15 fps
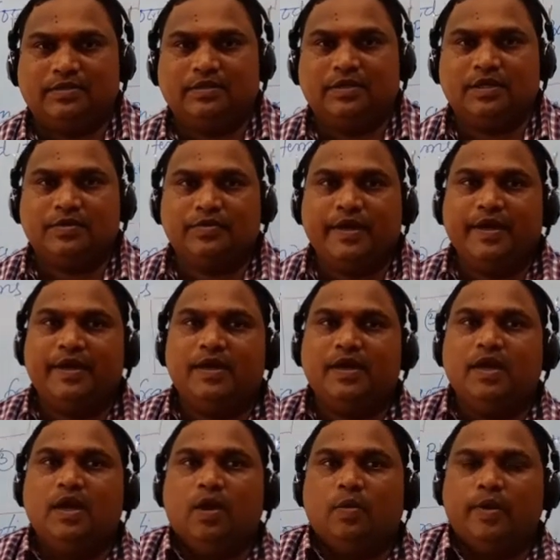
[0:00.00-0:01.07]
That's why
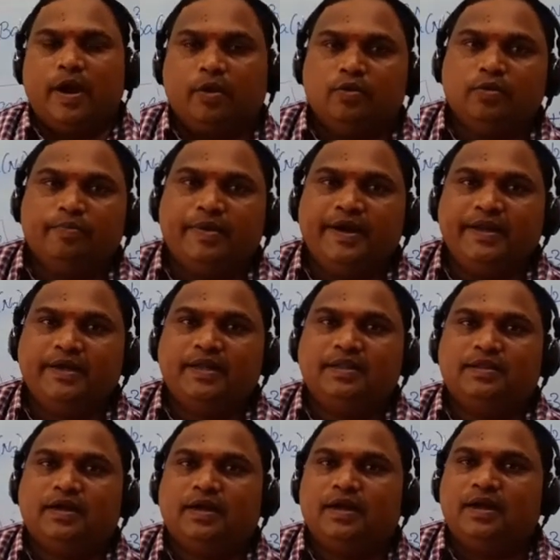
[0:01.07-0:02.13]
we have to maintain
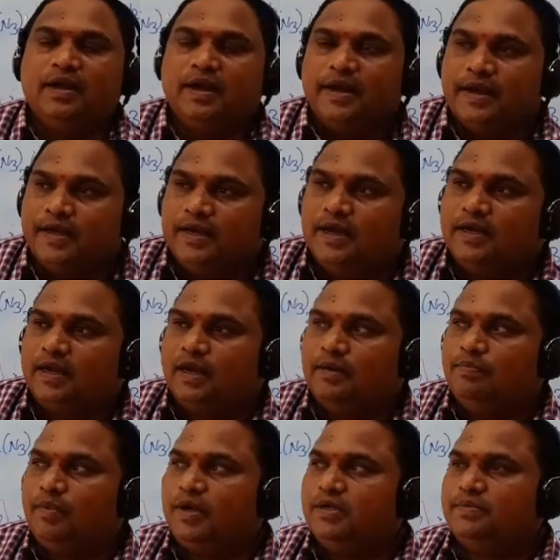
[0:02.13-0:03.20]
the inert
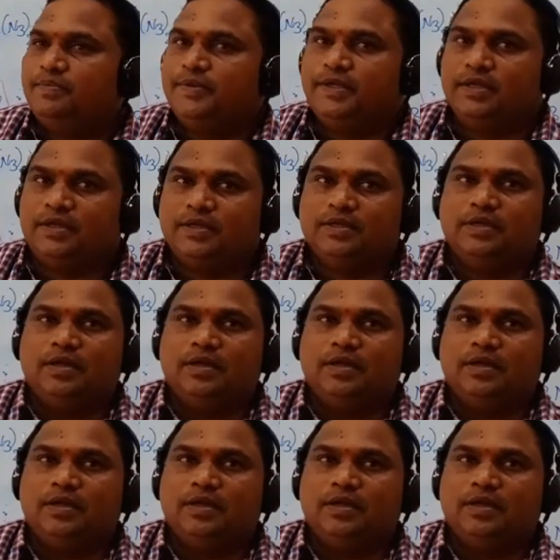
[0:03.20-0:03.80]
atmosphere